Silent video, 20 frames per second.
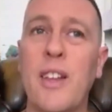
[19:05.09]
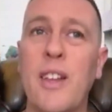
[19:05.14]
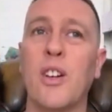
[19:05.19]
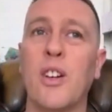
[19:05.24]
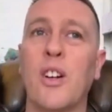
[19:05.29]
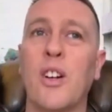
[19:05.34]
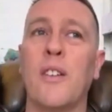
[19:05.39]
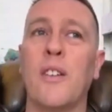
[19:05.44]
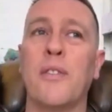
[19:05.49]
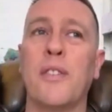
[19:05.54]
and
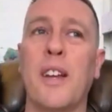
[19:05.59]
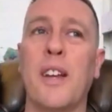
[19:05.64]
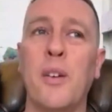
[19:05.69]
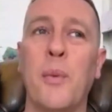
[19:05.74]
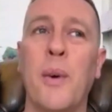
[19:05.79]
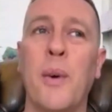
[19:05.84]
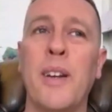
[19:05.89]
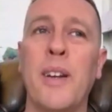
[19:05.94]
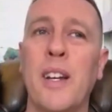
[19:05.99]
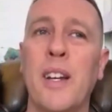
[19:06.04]
you're kind of
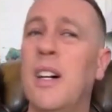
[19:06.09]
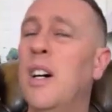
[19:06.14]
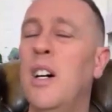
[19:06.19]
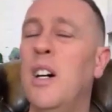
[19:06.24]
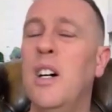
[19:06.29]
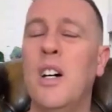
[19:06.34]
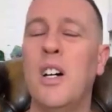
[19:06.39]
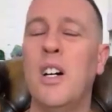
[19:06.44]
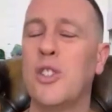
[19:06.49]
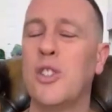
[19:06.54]
starting to wonder,
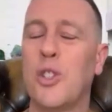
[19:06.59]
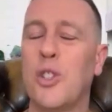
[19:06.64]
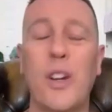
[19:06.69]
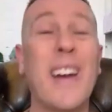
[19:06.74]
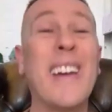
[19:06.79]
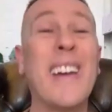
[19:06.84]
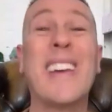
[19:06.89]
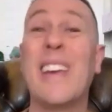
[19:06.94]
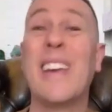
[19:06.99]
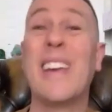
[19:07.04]
should
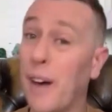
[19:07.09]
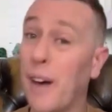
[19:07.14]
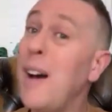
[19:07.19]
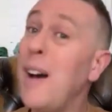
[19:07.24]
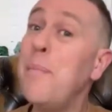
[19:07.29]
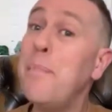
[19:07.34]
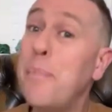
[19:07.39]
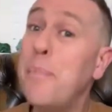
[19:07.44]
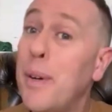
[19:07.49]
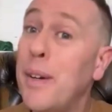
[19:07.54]
I give
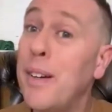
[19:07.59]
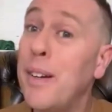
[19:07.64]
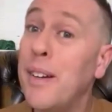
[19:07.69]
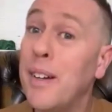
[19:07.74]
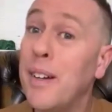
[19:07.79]
up?